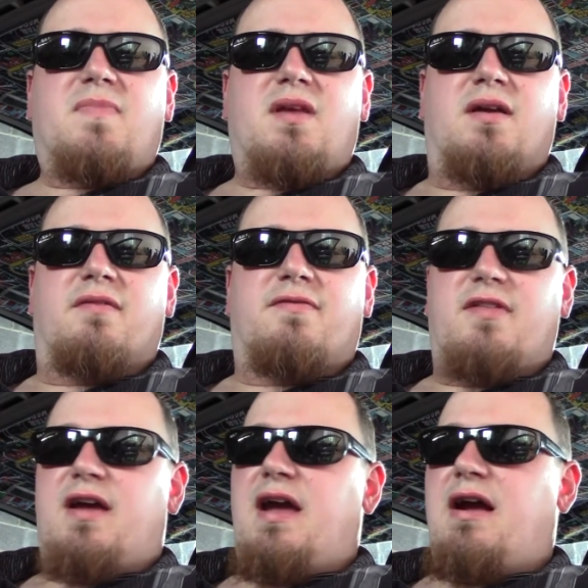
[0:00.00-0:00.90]
And for
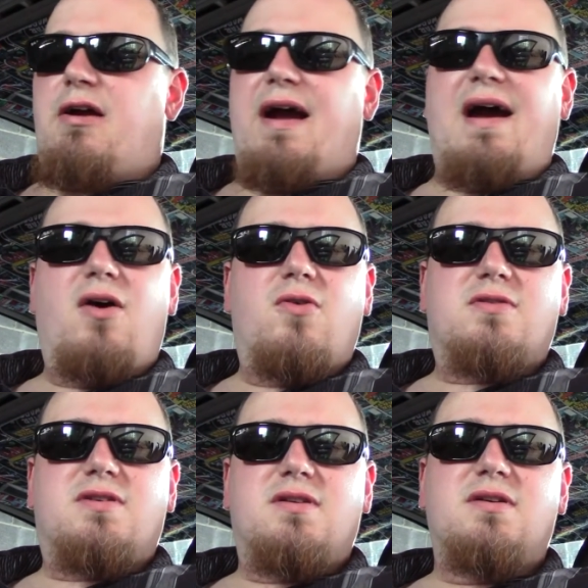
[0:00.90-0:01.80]
the air
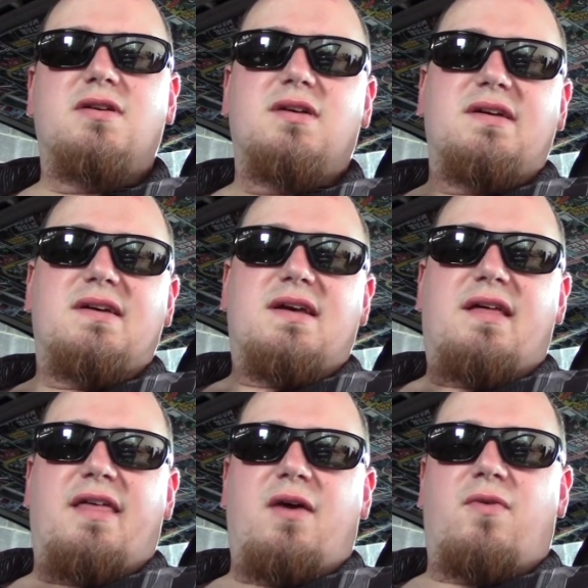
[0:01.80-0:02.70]
out,
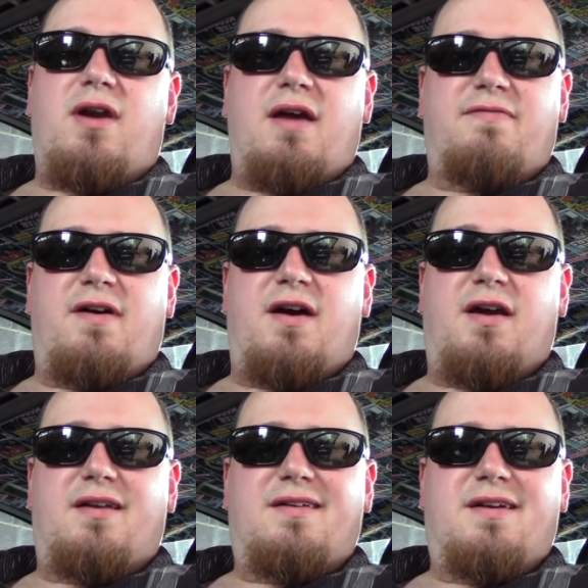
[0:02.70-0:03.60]
that one I
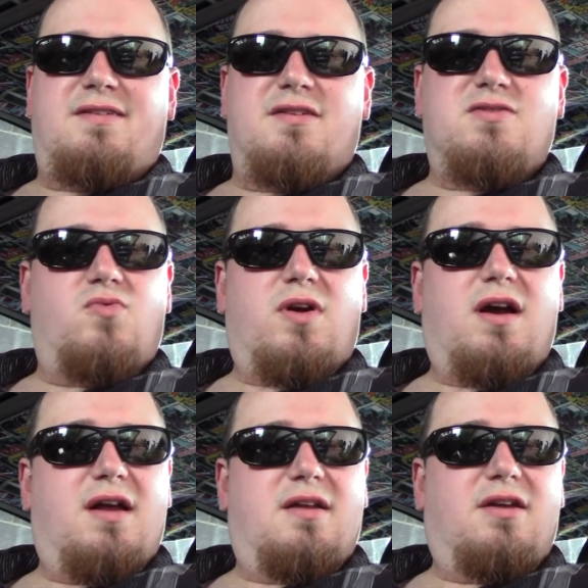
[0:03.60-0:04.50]
find it doesn't work
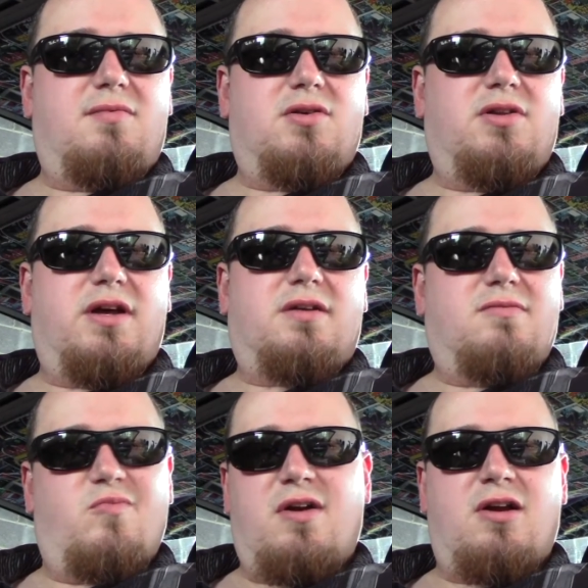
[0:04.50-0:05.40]
on a double click.
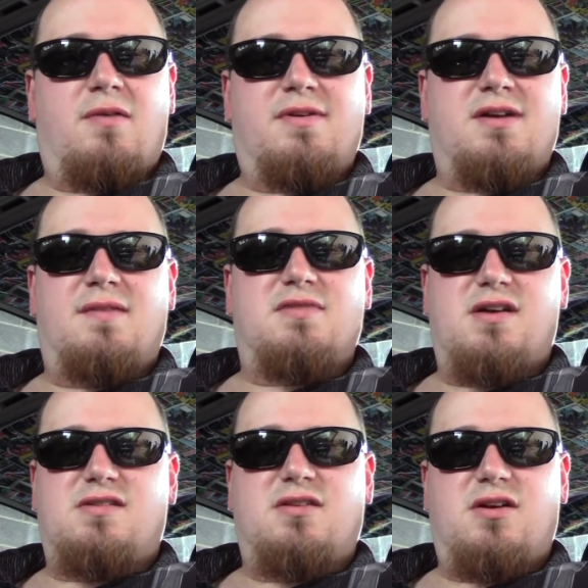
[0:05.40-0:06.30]
No matter how many times I
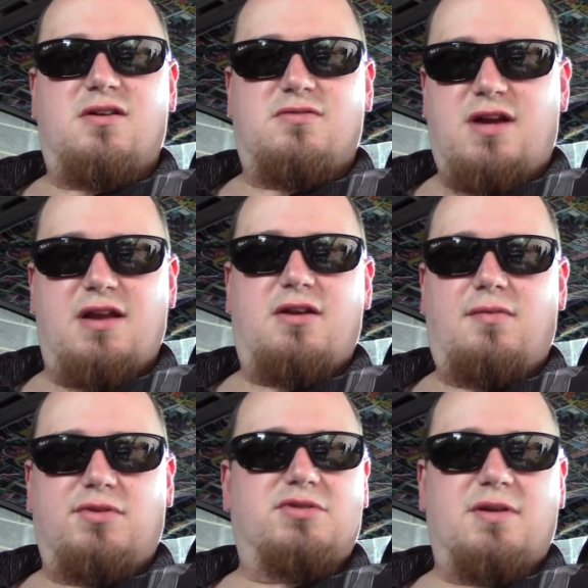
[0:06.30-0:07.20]
sit there and try to
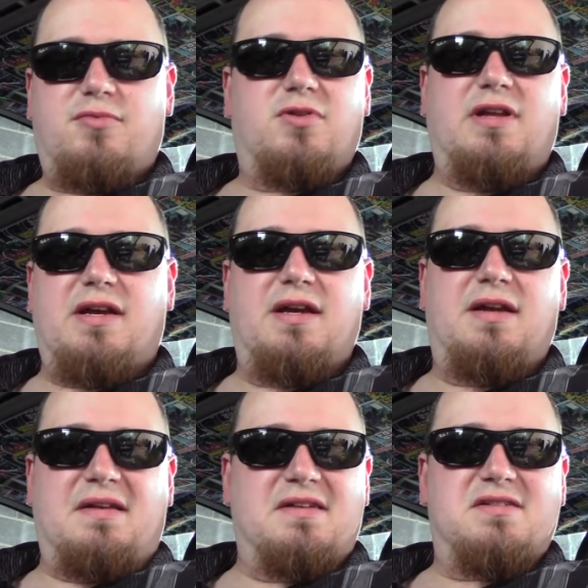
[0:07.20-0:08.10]
double, triple click it,
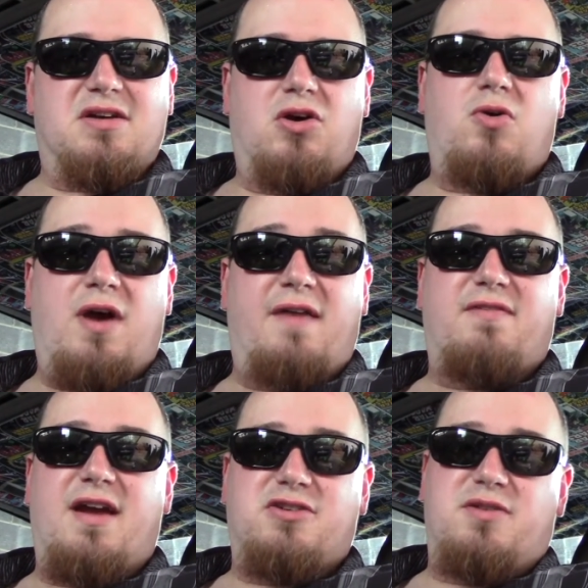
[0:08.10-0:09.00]
it doesn't go. I have
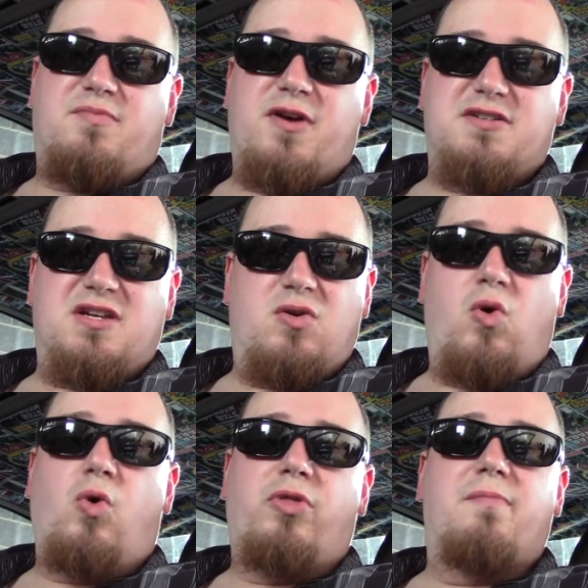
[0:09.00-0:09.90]
to actually press and
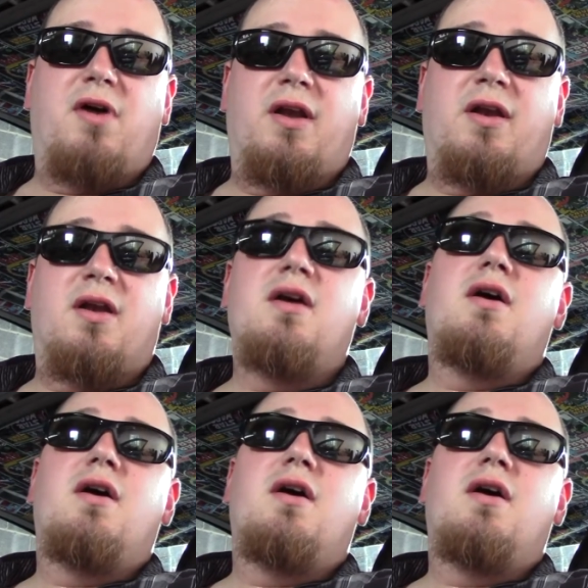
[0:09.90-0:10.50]
hold the button